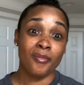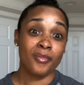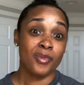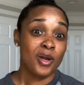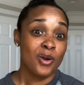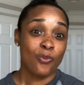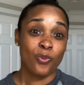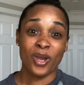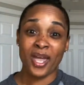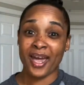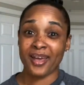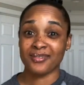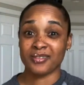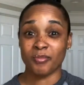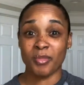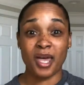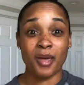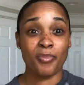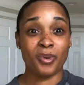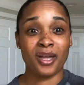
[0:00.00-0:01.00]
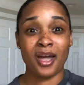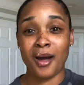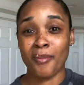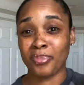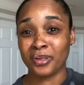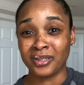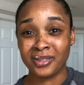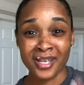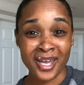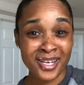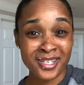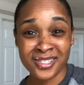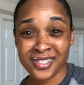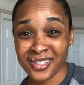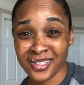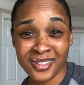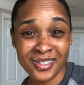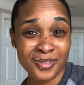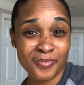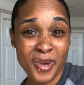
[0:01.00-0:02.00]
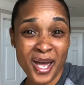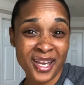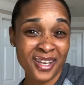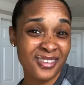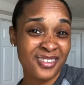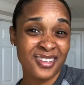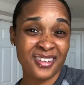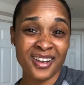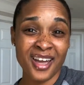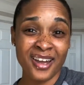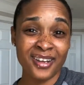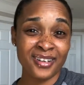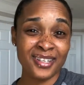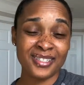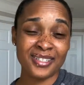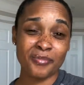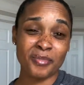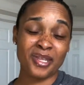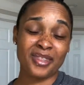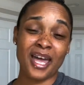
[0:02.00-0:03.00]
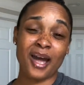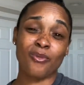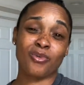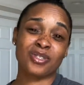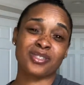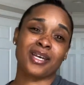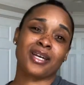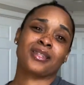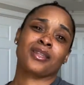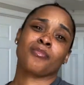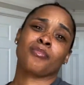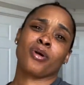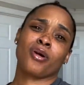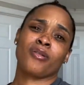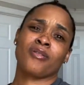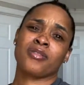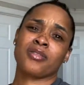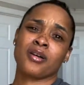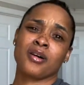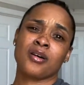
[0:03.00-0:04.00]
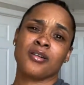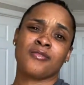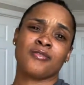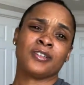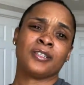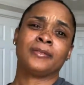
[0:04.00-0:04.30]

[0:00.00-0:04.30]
We had some epic compilations back in the 90s. I mean, that was like the birth of